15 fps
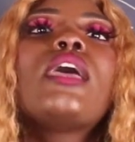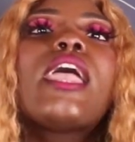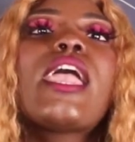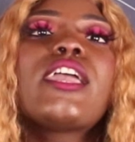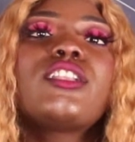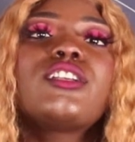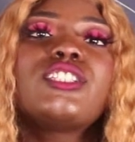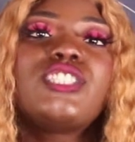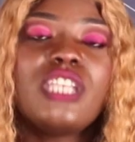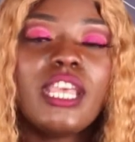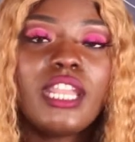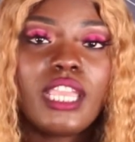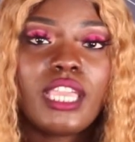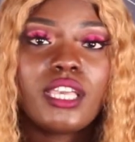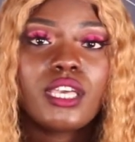
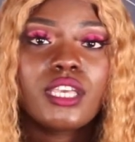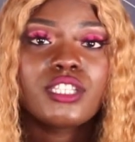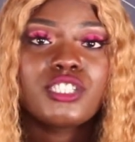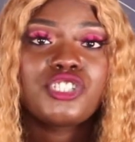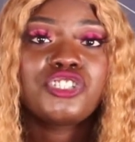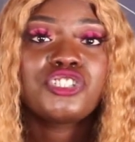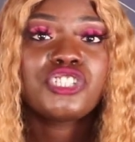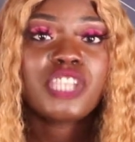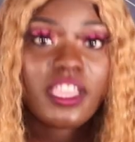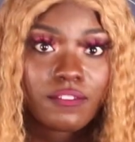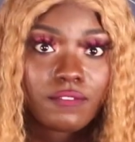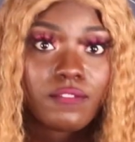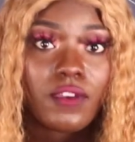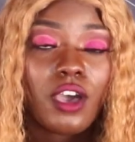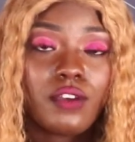energetic
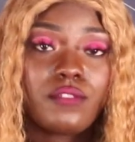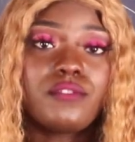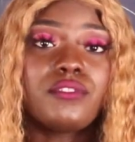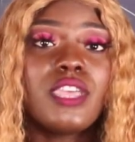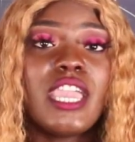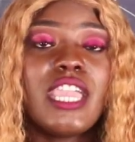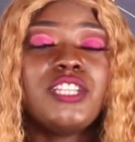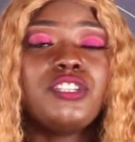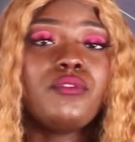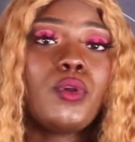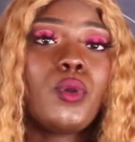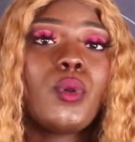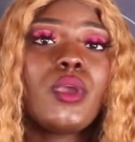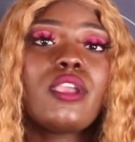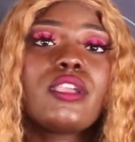shift of the Age of
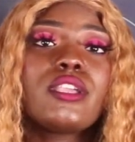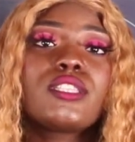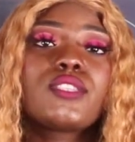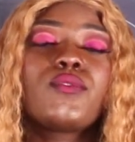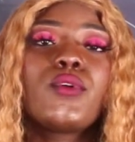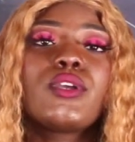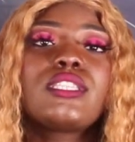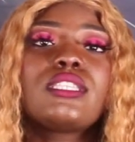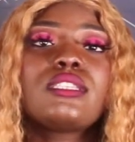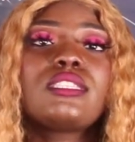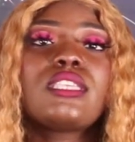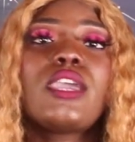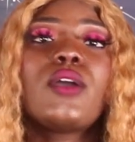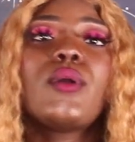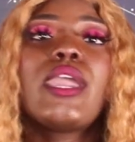Aquarius, for it to
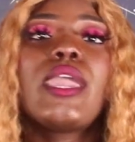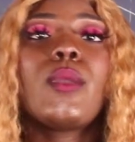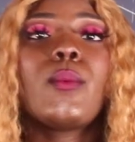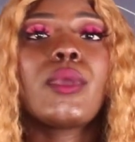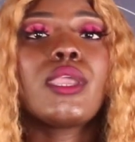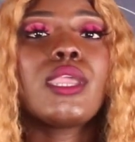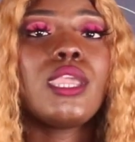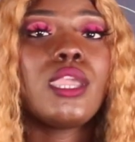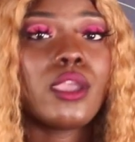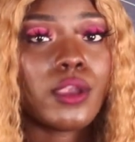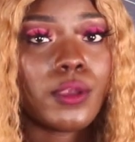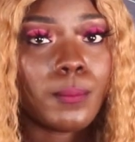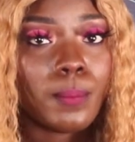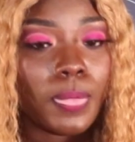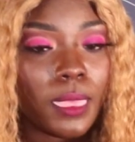say, okay, we're
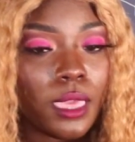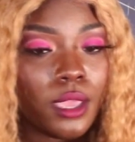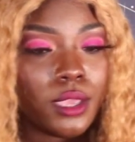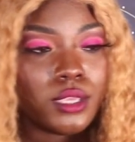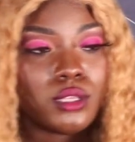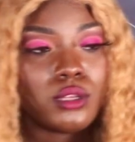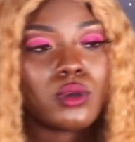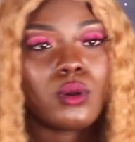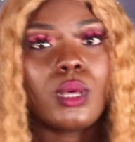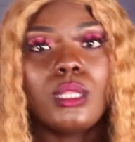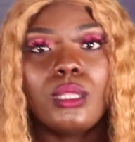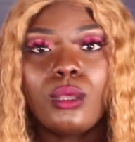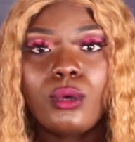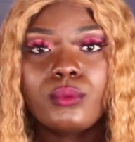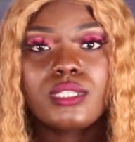here, you know,
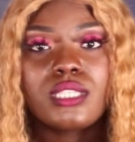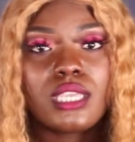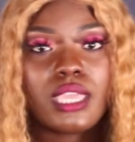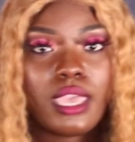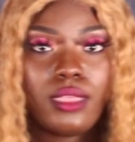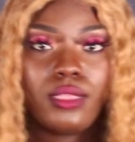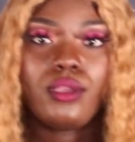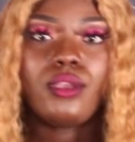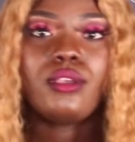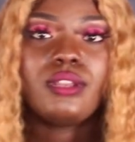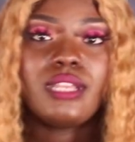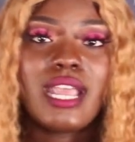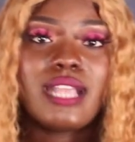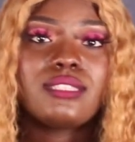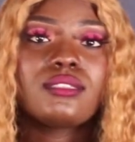alone together.
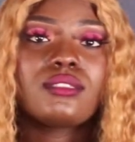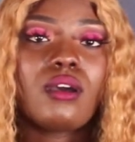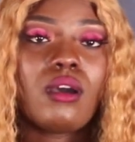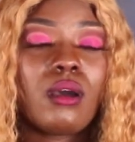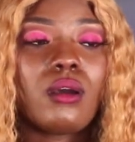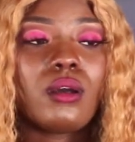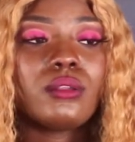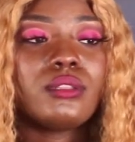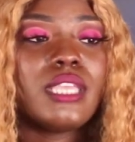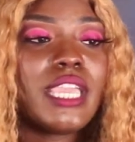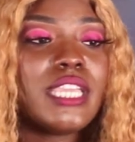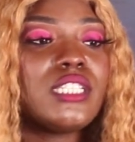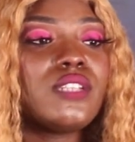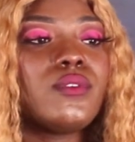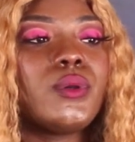That's all the
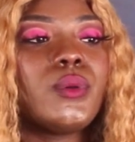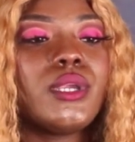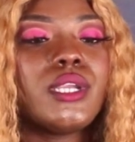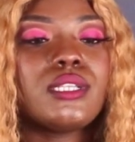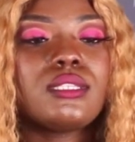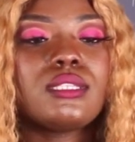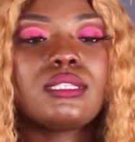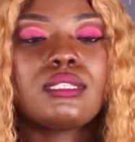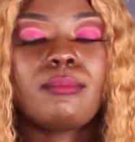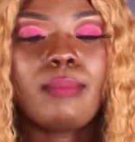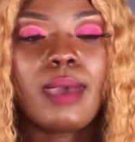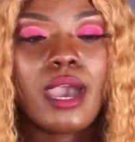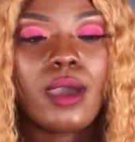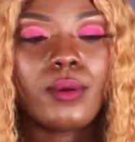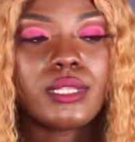Age of Aquarius is
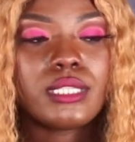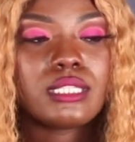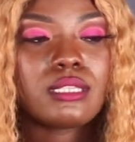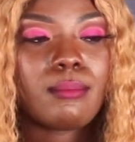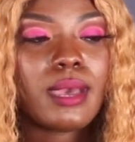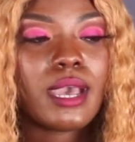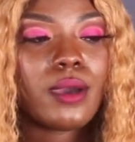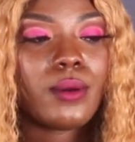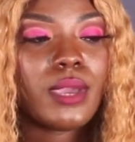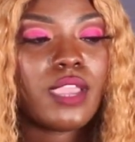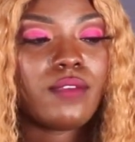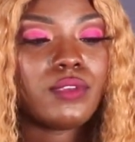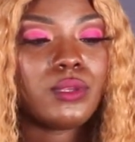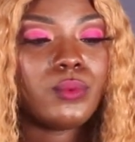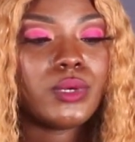about. It's about
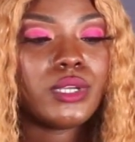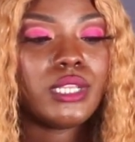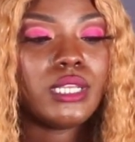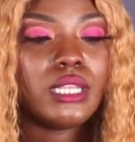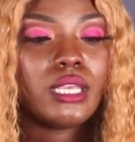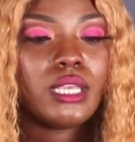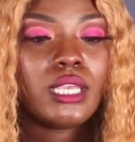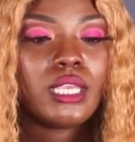everyone